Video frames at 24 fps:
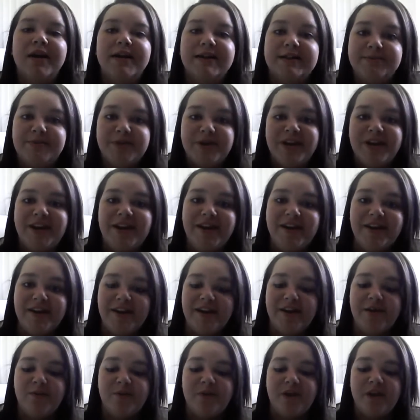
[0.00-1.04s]
It's Brittany
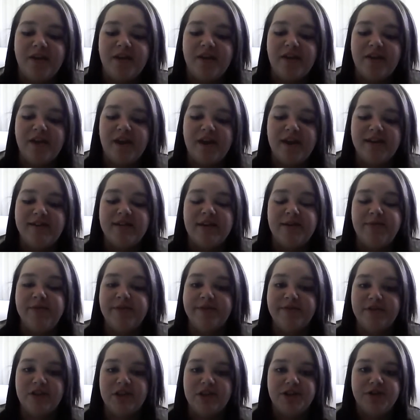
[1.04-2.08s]
again with a team
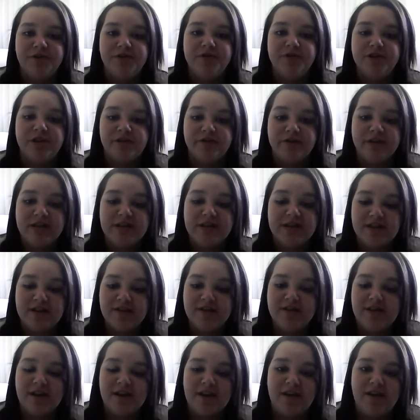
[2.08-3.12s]
of two
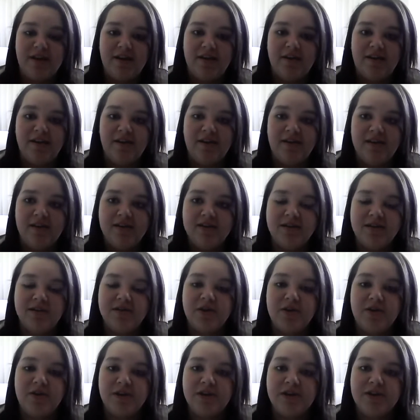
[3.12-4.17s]
services, and this is
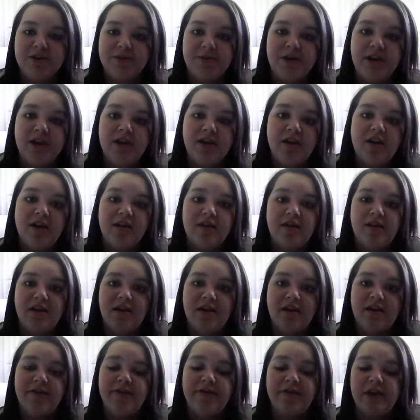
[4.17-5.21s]
going to be
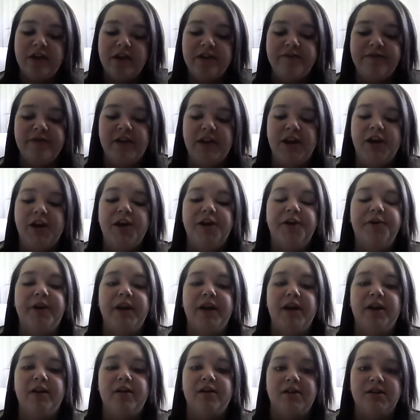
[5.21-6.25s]
the fifth video
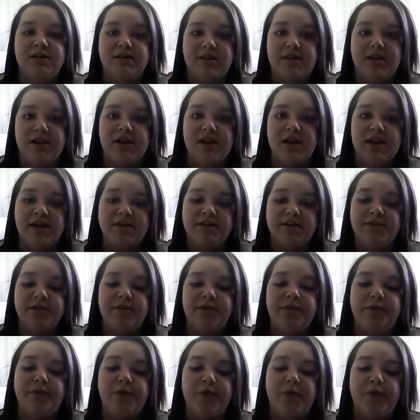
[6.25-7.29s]
in our series
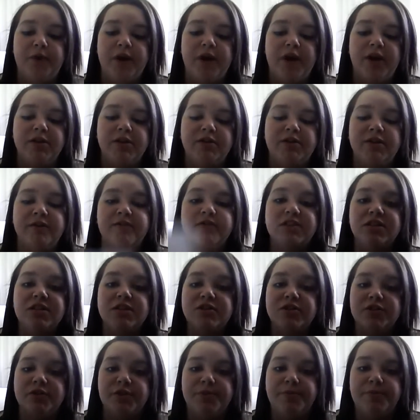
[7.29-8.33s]
for
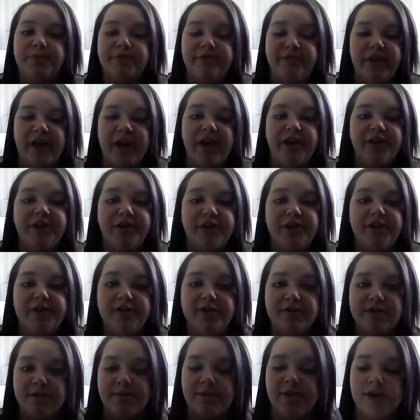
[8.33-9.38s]
services you can provide during
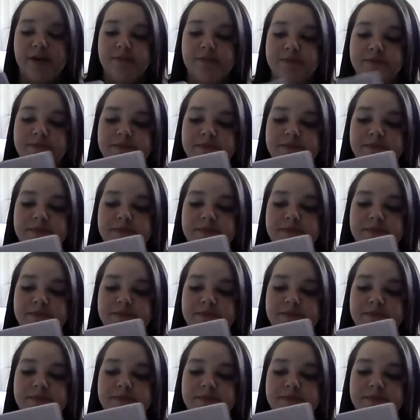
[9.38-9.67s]
the summer.